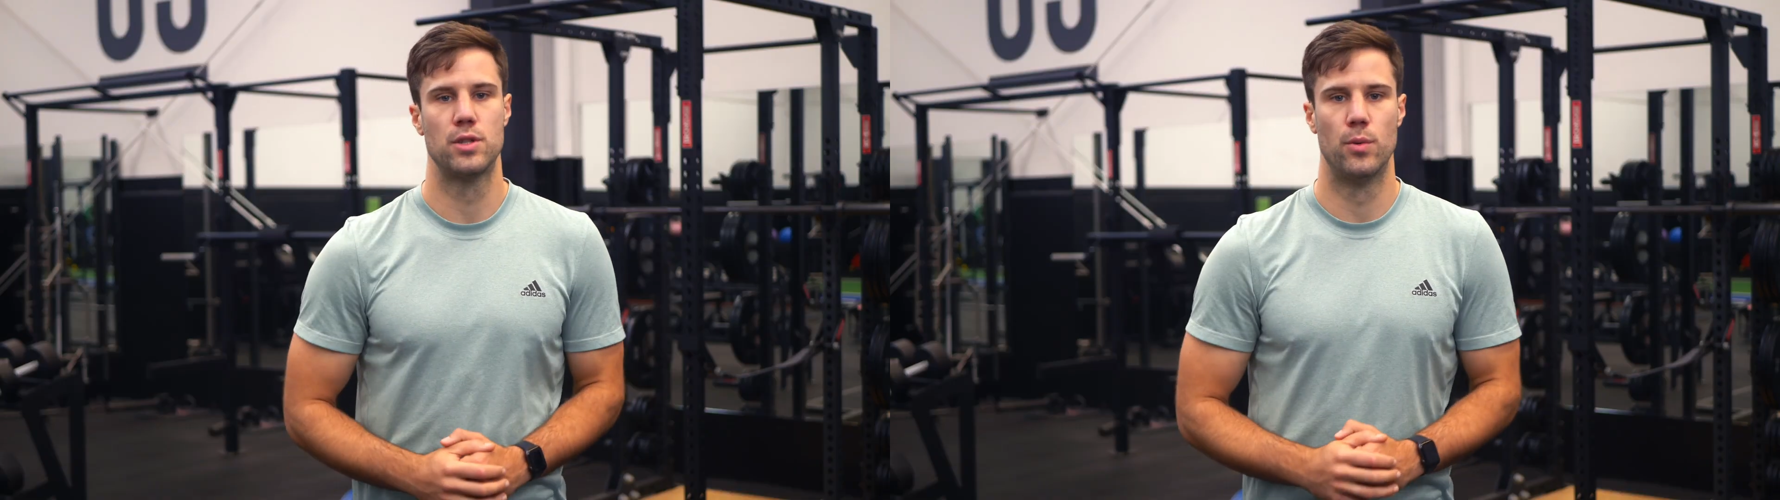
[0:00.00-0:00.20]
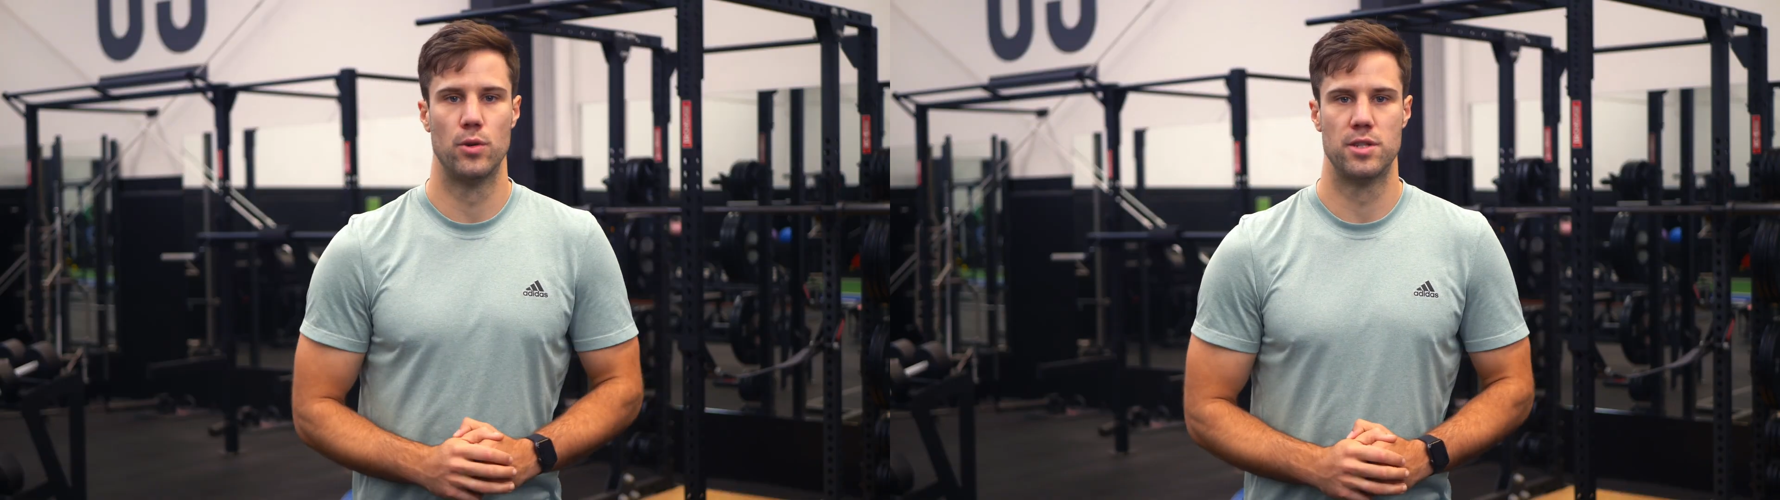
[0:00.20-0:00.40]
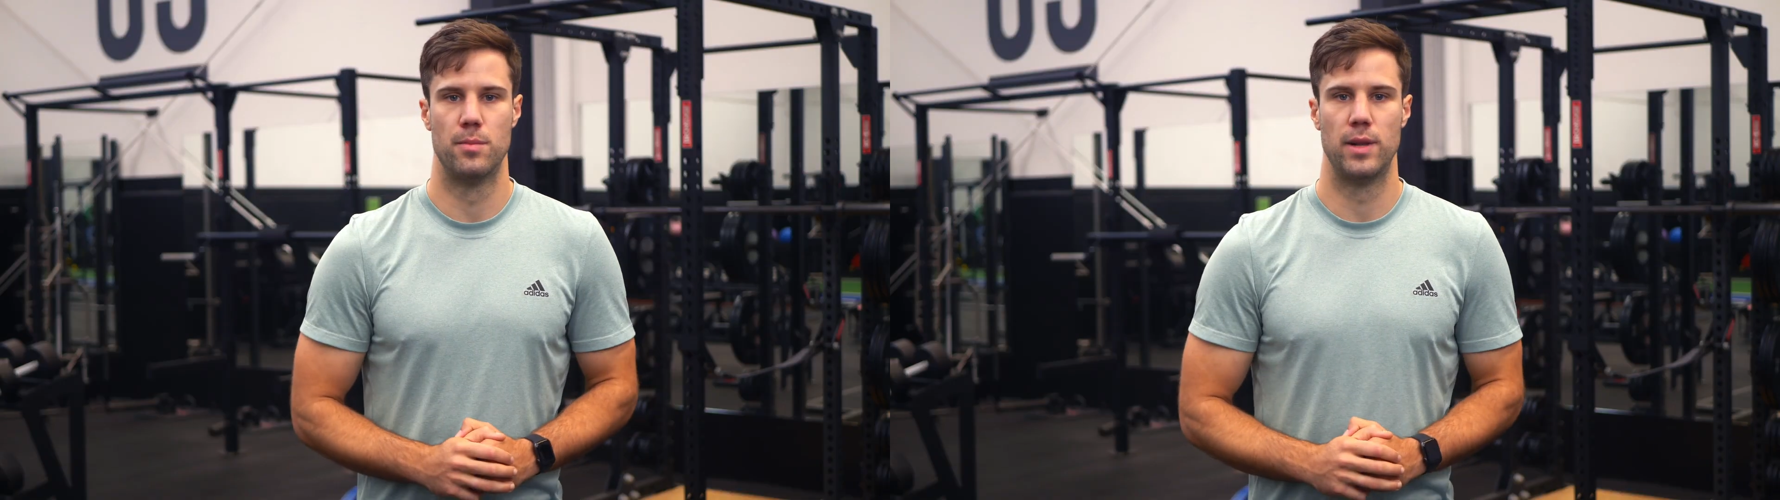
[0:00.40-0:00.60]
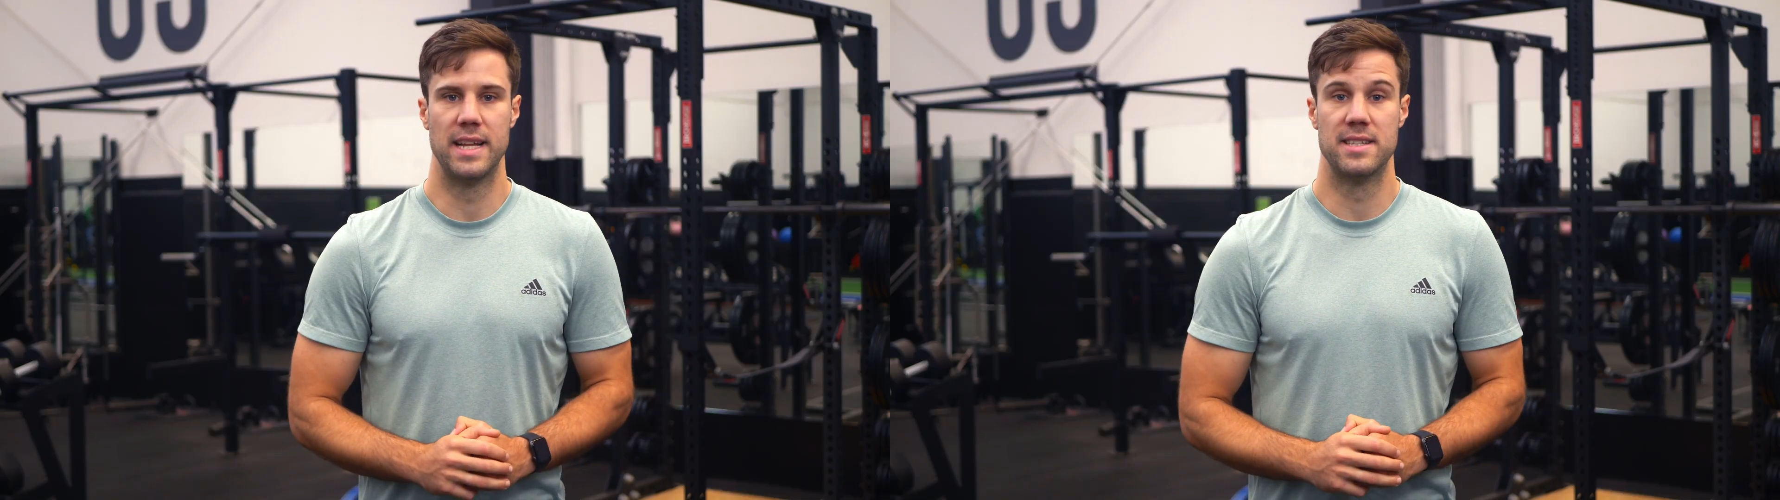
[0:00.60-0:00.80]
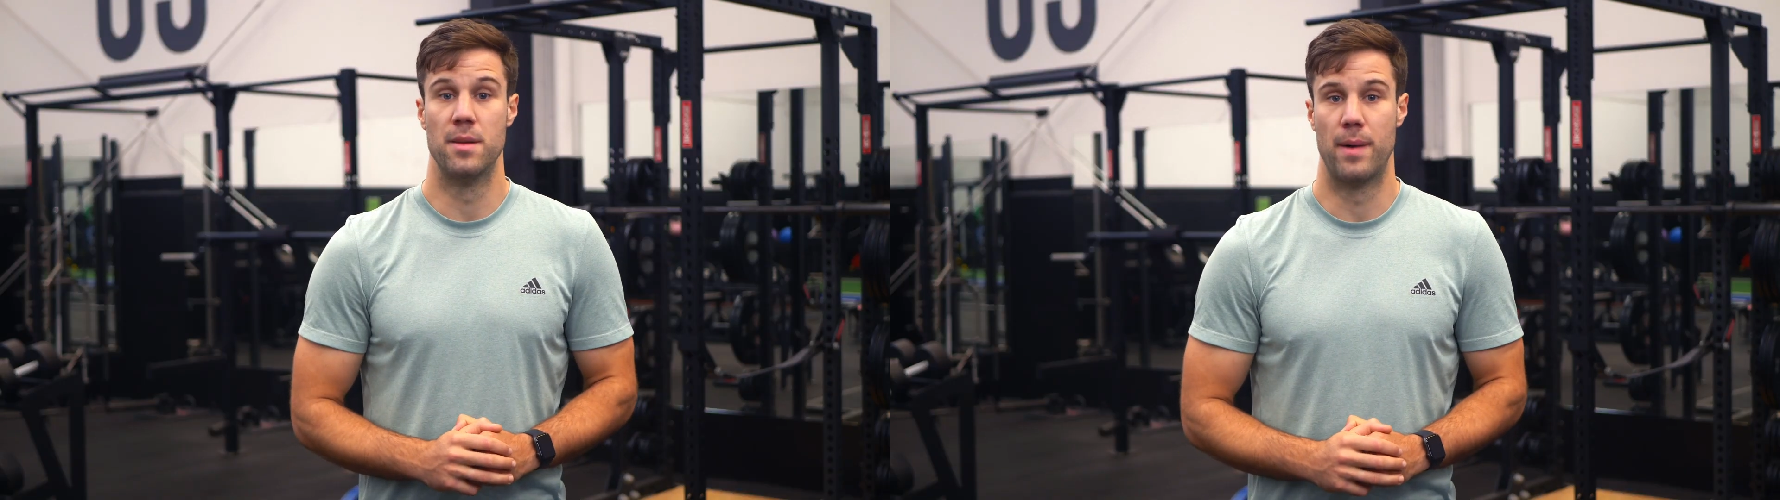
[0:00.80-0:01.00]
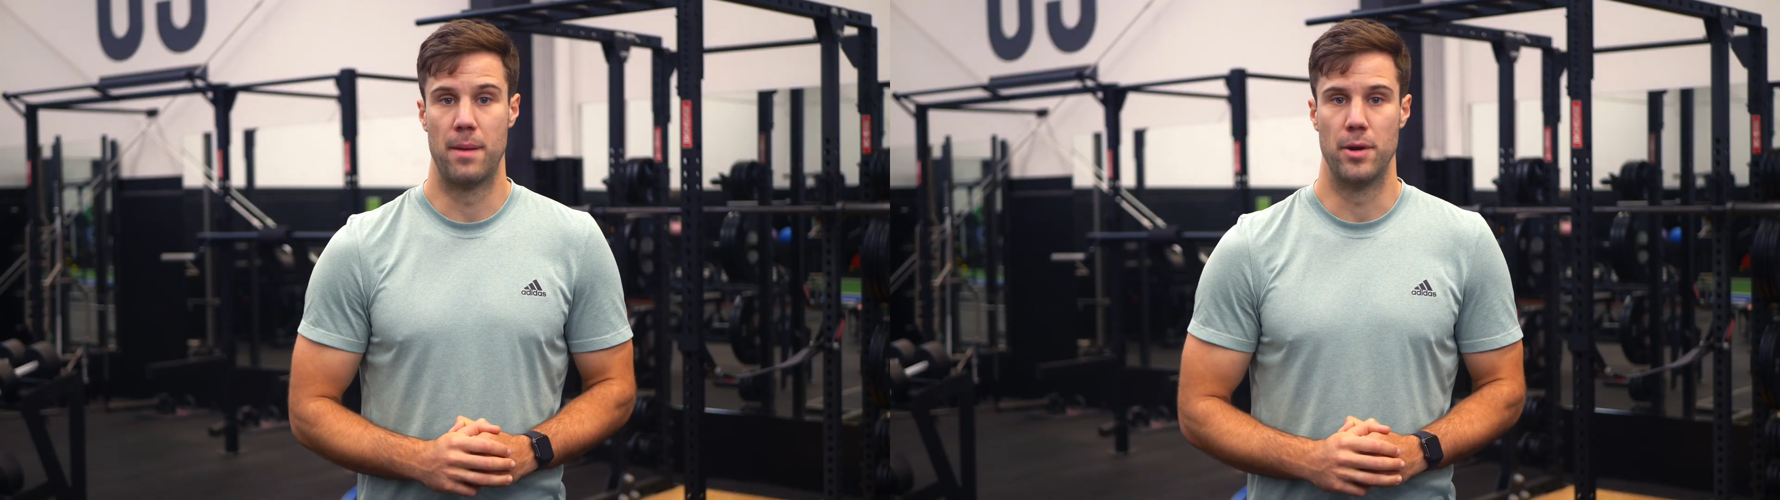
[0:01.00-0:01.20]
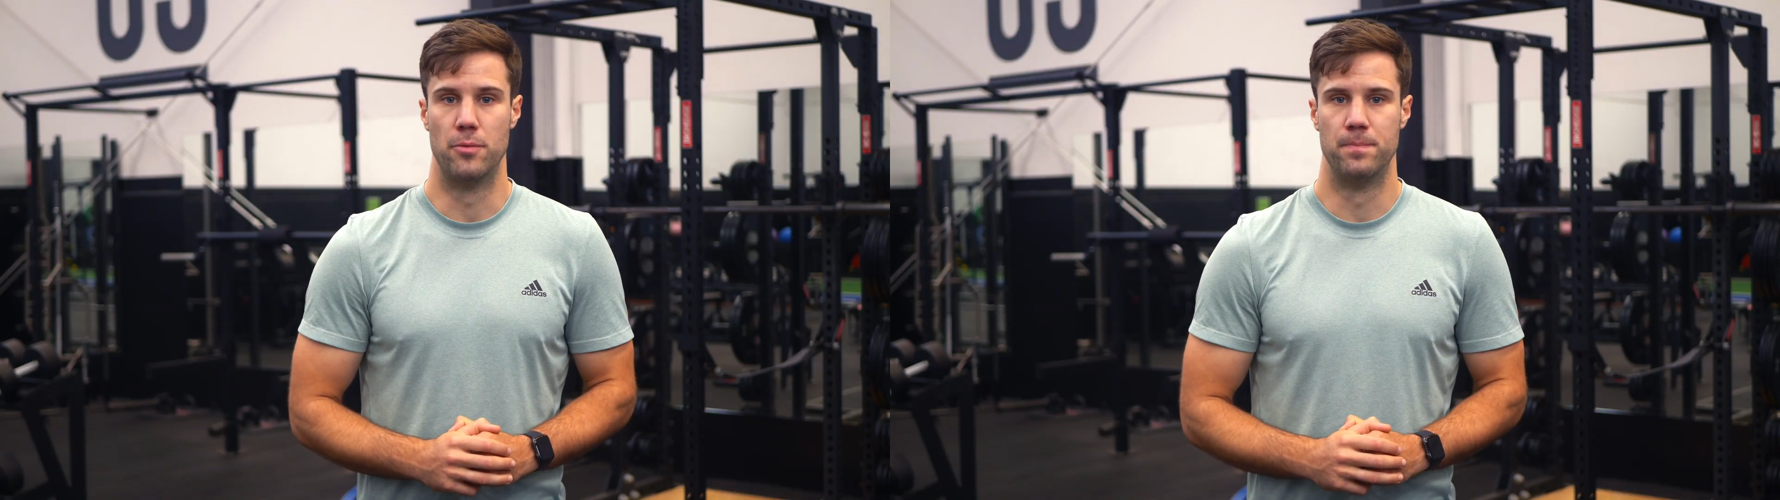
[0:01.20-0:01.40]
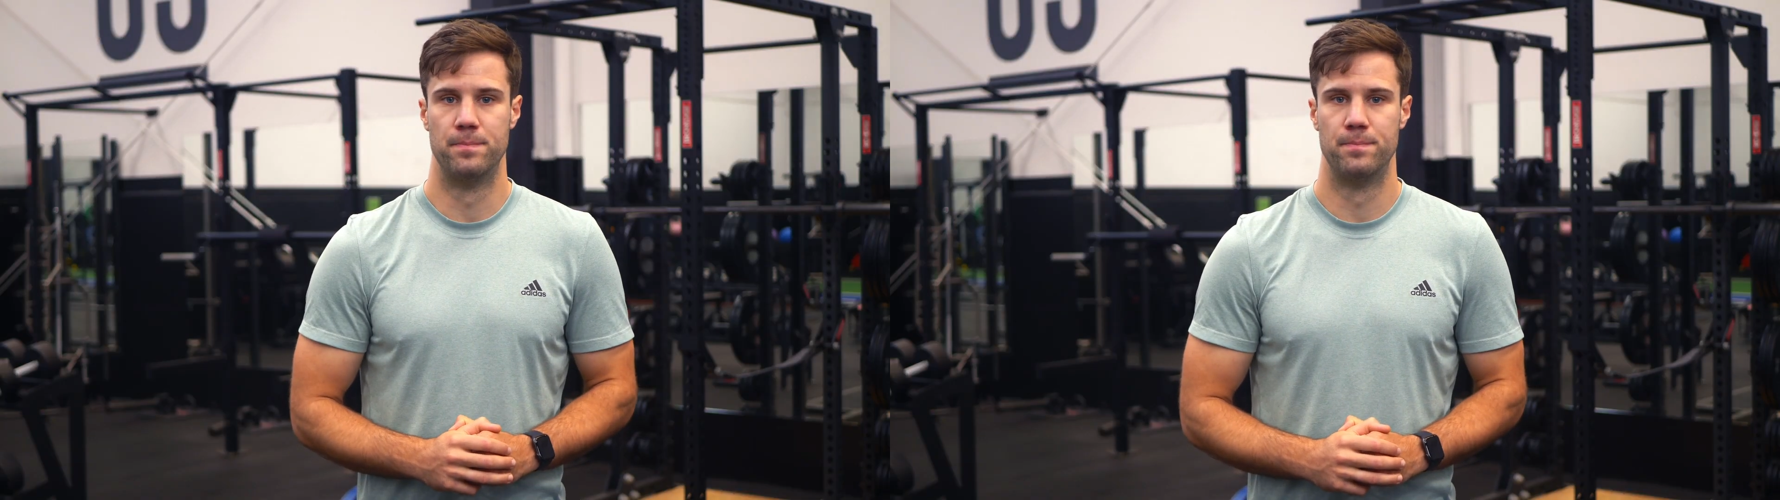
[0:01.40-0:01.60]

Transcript: towards the plates and the barbell.